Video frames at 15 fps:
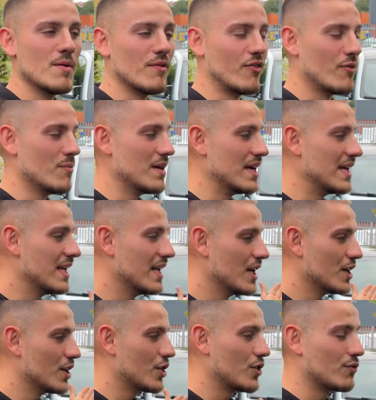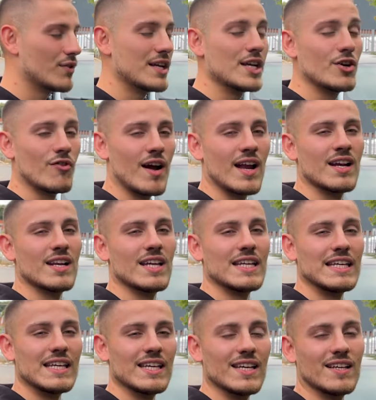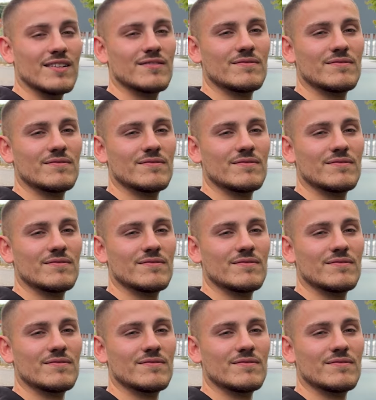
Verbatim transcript: For me, three grand a year.